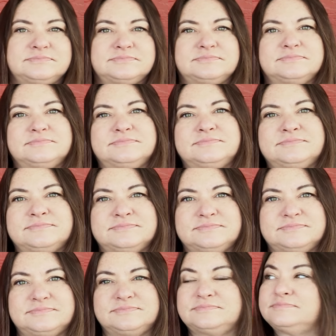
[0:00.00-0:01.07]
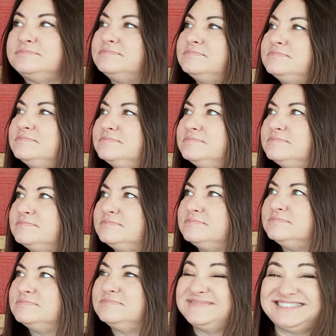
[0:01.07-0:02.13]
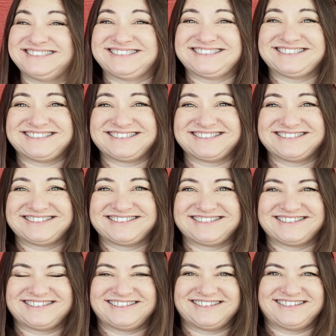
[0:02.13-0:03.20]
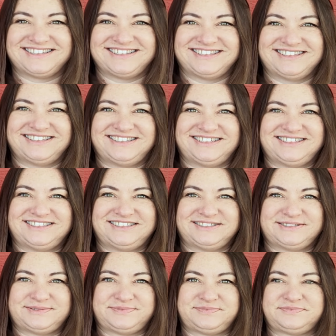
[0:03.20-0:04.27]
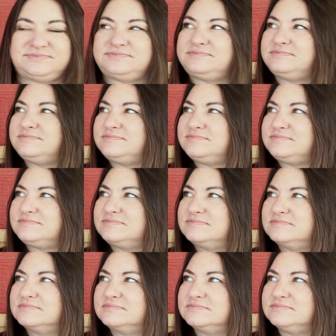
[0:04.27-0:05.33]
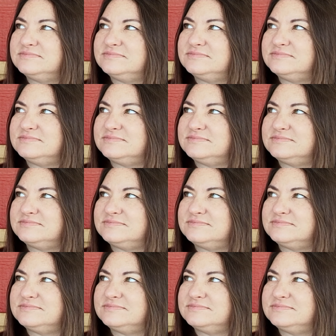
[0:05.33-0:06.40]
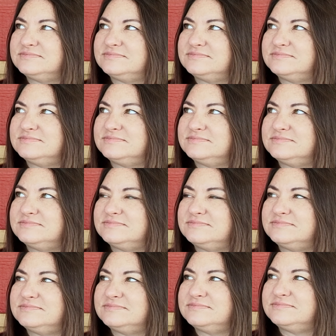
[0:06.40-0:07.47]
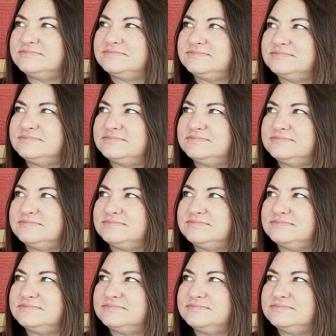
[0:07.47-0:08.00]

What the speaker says: [no speech]